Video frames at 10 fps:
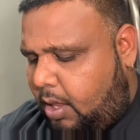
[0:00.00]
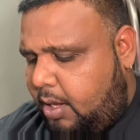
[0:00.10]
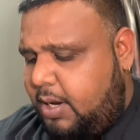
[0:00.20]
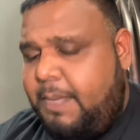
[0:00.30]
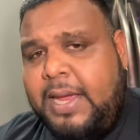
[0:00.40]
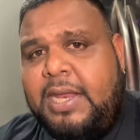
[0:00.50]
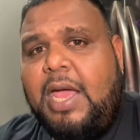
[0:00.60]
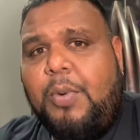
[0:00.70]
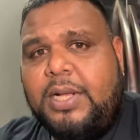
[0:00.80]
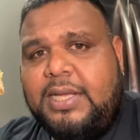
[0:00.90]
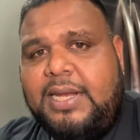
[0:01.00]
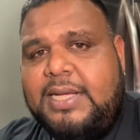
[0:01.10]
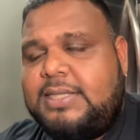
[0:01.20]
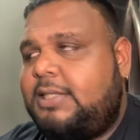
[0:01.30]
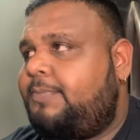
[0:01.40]
The main thing I want in
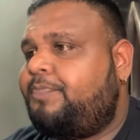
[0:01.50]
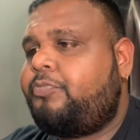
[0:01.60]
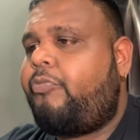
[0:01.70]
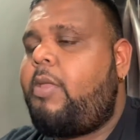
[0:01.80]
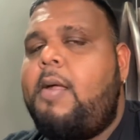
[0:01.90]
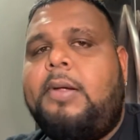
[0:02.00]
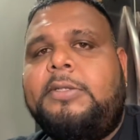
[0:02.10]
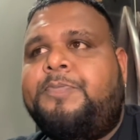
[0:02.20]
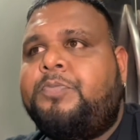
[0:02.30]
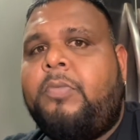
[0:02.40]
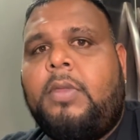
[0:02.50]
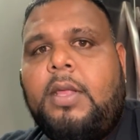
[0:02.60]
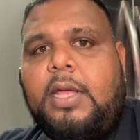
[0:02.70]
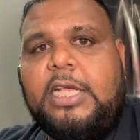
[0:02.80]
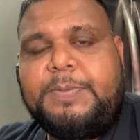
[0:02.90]
this
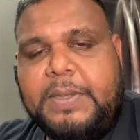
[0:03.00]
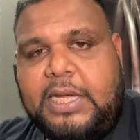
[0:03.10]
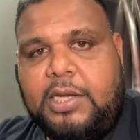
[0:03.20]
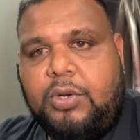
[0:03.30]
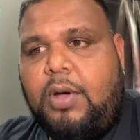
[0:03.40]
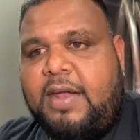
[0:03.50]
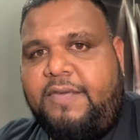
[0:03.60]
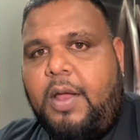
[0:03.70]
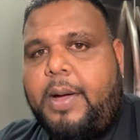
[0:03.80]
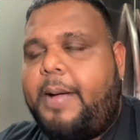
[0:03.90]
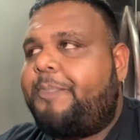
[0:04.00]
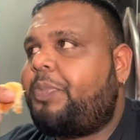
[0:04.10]
is potato and flour.